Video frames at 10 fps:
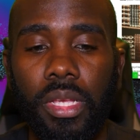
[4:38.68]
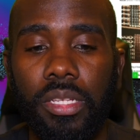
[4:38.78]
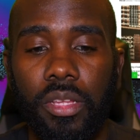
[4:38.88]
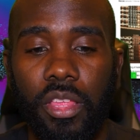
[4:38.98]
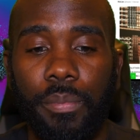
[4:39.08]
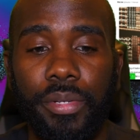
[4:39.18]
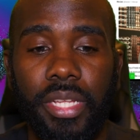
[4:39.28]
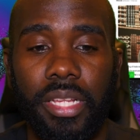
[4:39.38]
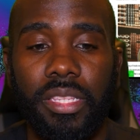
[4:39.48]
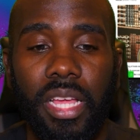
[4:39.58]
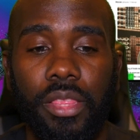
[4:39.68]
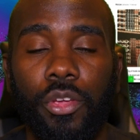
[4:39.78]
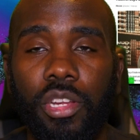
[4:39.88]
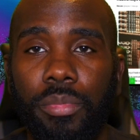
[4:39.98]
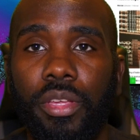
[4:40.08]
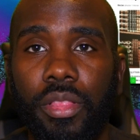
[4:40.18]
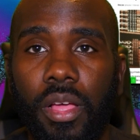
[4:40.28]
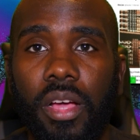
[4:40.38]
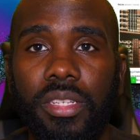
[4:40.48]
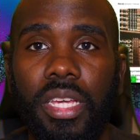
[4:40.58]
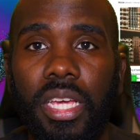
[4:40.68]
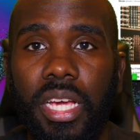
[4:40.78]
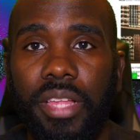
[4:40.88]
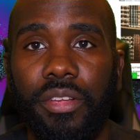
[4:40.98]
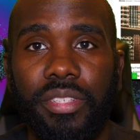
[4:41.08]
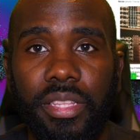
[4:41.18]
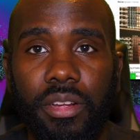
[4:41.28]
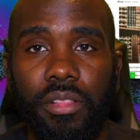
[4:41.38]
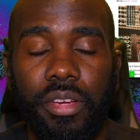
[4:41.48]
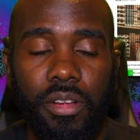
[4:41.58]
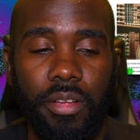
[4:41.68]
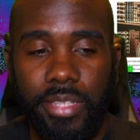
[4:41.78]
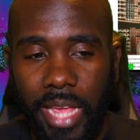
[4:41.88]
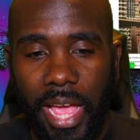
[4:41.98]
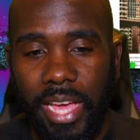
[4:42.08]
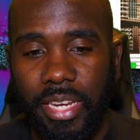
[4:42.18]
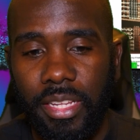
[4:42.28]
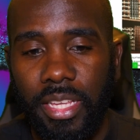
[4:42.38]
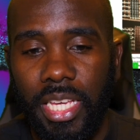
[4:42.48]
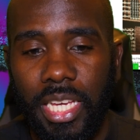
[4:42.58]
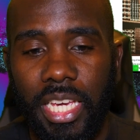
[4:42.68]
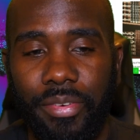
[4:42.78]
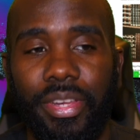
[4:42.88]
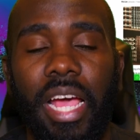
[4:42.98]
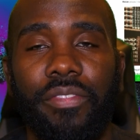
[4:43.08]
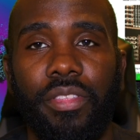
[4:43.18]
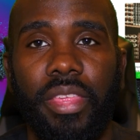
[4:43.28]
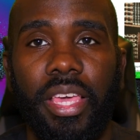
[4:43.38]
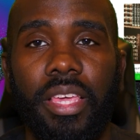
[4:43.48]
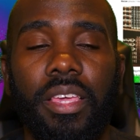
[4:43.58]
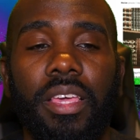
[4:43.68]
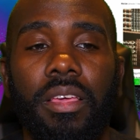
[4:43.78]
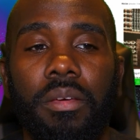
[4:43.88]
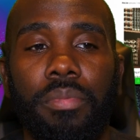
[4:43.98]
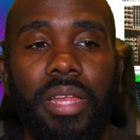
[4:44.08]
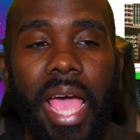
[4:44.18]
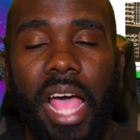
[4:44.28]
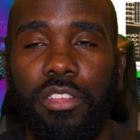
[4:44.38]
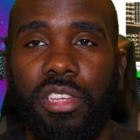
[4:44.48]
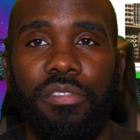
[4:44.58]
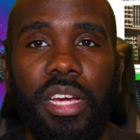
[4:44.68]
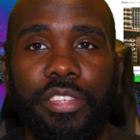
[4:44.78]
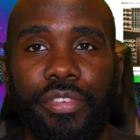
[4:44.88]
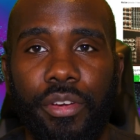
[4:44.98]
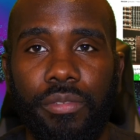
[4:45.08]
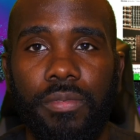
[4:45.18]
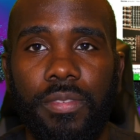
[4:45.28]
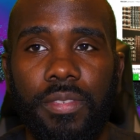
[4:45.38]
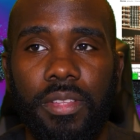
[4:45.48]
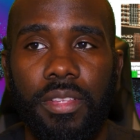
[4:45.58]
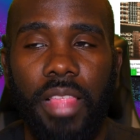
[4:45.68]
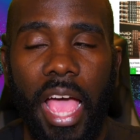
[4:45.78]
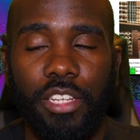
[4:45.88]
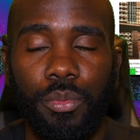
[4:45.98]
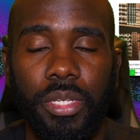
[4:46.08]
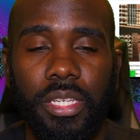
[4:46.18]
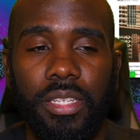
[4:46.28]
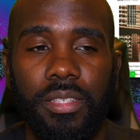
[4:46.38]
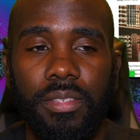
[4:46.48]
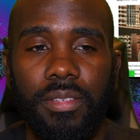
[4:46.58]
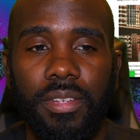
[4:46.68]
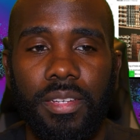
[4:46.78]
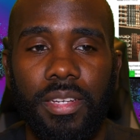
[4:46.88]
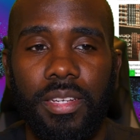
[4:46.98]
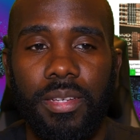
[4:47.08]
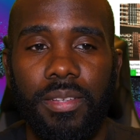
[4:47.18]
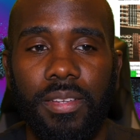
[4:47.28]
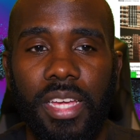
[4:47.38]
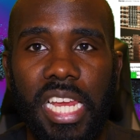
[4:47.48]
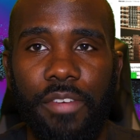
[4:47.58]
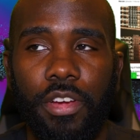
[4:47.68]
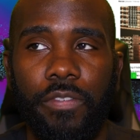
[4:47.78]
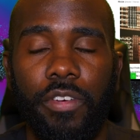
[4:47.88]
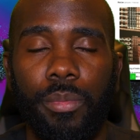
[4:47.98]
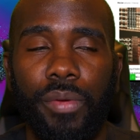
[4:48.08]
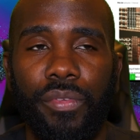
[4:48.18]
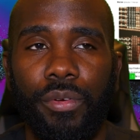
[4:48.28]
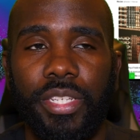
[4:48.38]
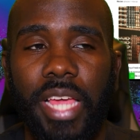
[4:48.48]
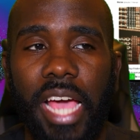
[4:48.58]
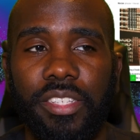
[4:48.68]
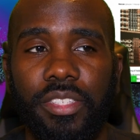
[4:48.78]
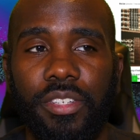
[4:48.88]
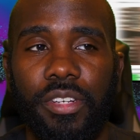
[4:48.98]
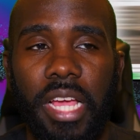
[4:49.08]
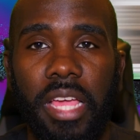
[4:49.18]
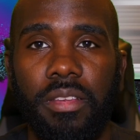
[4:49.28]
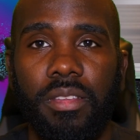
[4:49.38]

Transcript: So they're projecting that $30 billion loss, and they're sitting there looking all sad, even after they put ads on everybody's phone last week. It never confirmed if it was an accident or not.